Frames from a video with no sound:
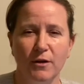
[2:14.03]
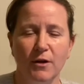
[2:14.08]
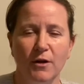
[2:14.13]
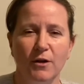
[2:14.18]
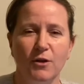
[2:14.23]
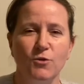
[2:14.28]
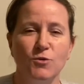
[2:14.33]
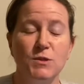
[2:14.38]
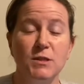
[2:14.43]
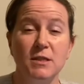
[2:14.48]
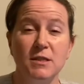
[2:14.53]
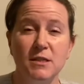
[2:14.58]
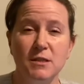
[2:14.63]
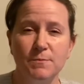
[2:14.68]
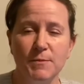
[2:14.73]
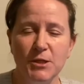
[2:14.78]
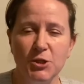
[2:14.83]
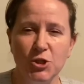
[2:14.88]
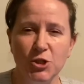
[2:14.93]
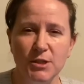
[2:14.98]
You're
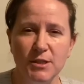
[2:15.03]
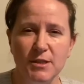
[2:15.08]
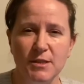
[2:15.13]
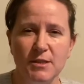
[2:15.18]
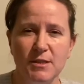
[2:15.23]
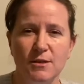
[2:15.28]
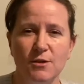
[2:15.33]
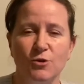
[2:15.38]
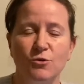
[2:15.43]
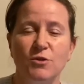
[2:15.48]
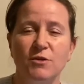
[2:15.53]
suspicious, you're